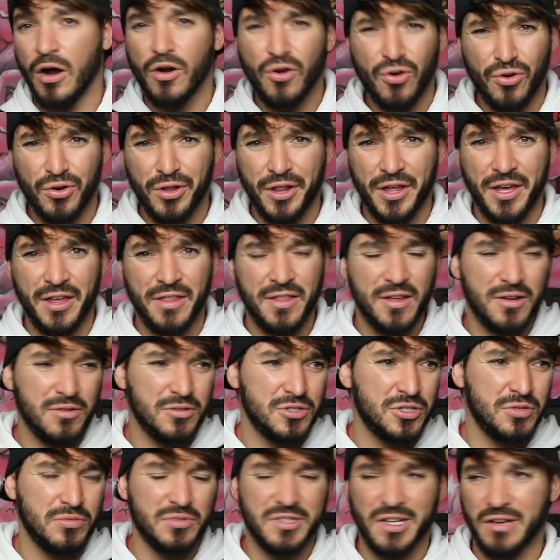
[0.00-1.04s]
early.
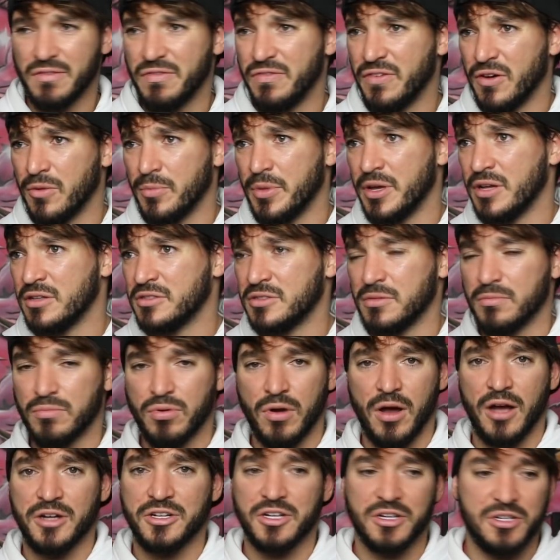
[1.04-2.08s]
She was like filming some
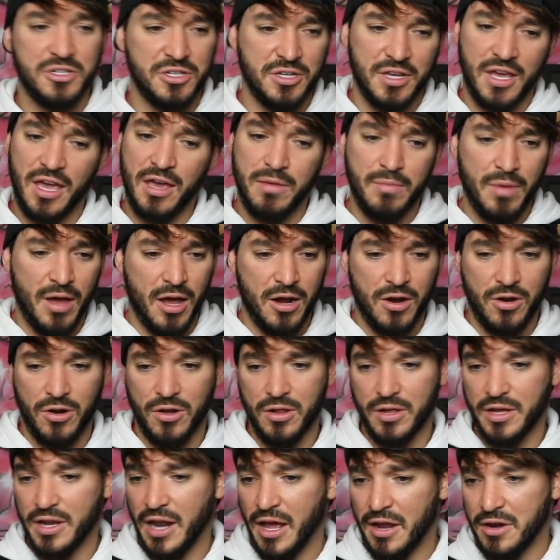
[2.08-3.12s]
project. She came back
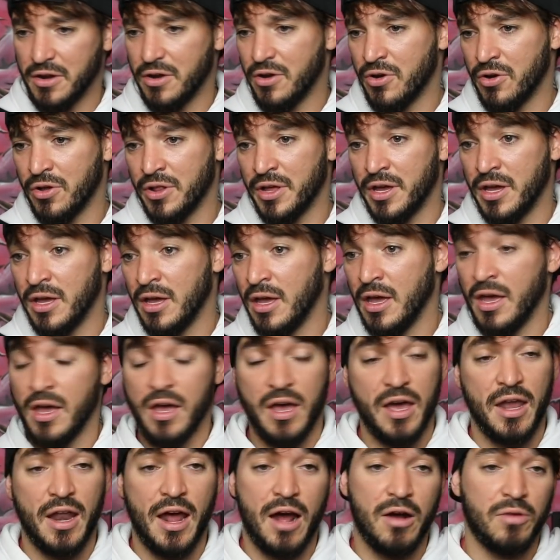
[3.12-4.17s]
early, it ended early,
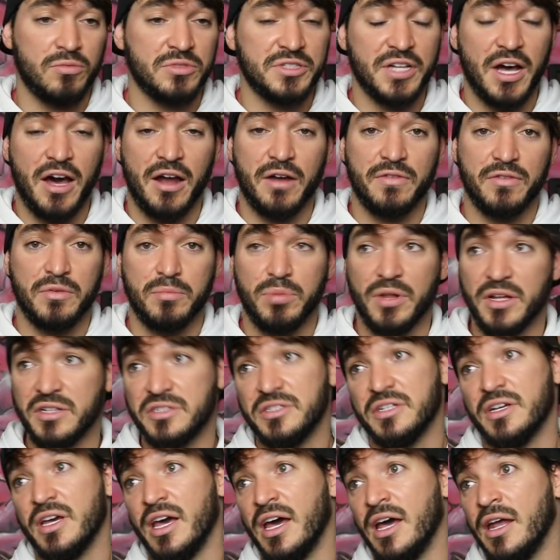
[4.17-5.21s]
and I was out of a
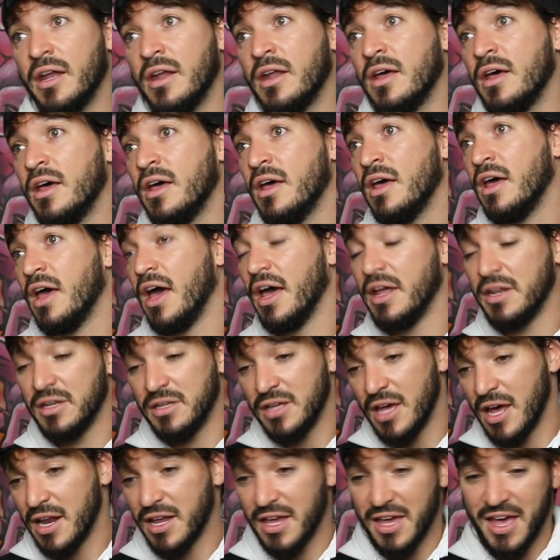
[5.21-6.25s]
place again. And
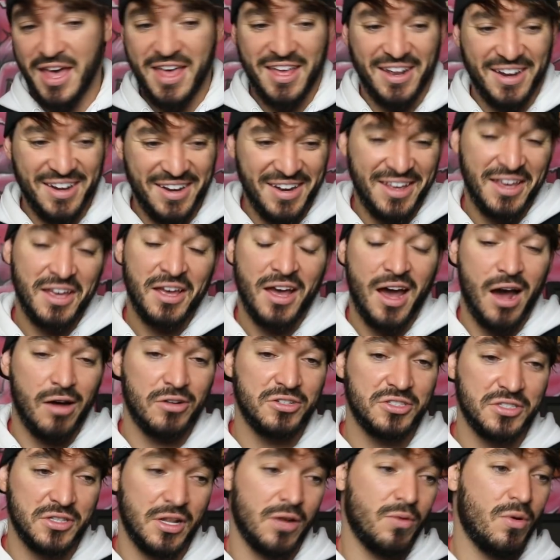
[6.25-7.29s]
yet again, I
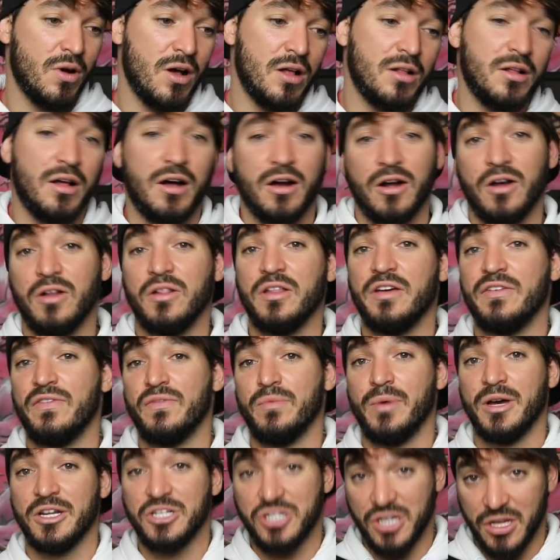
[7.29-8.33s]
was just like, well, I'll go live in
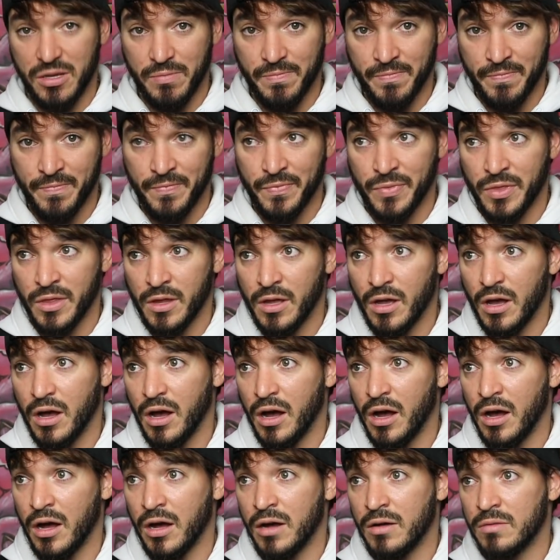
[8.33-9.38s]
my Jeep.
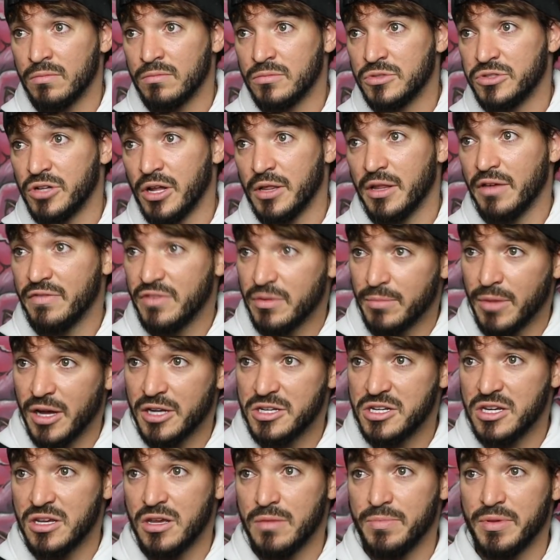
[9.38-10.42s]
So I lived in my
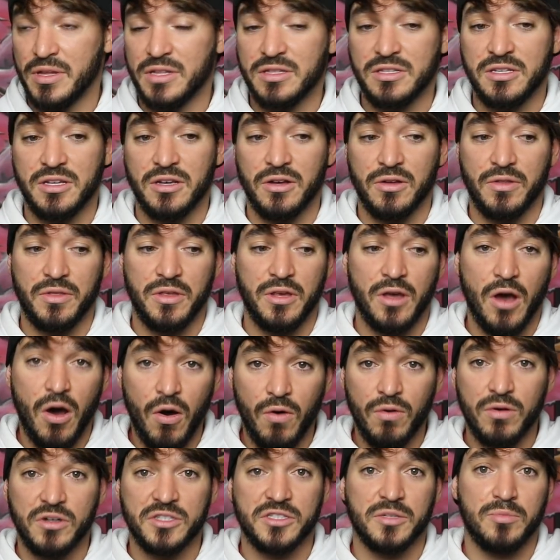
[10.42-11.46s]
Jeep until the
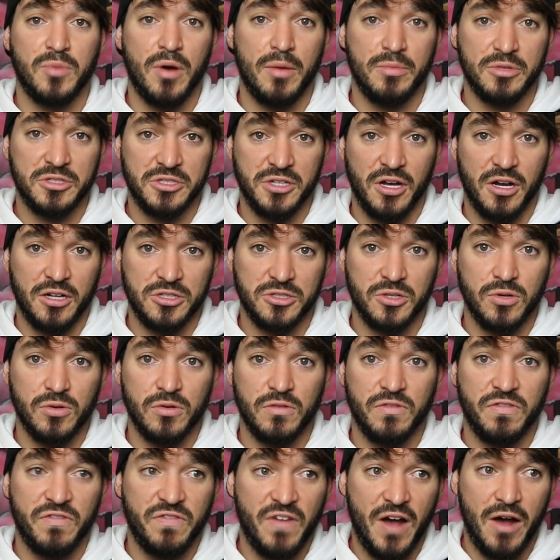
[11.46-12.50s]
owners of my massage
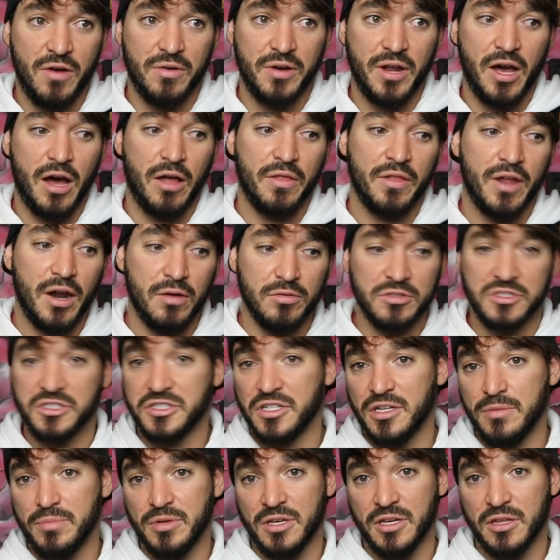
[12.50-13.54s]
school found out that I was
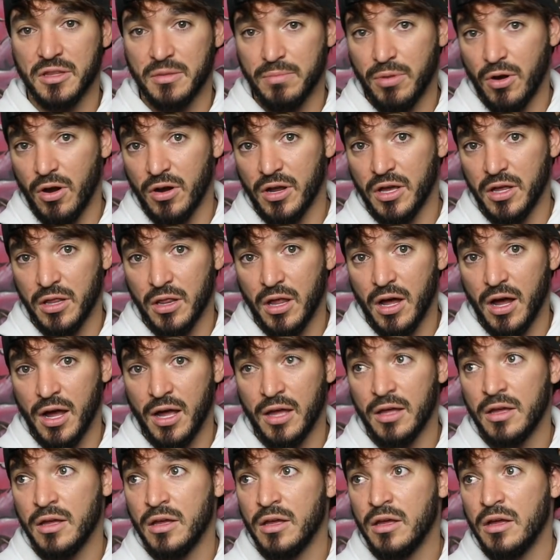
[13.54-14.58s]
sleeping in the parking
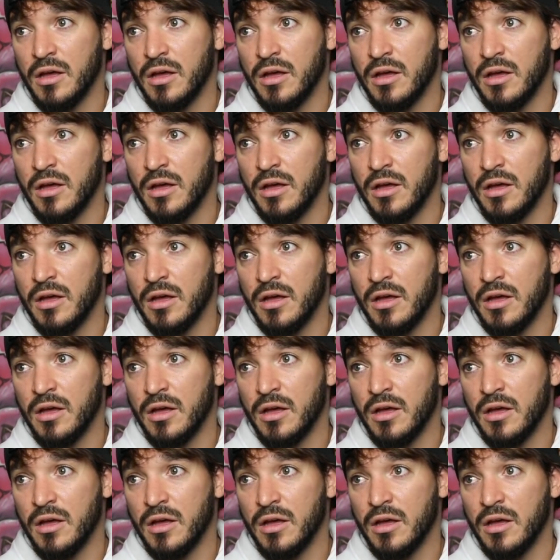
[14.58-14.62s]
lot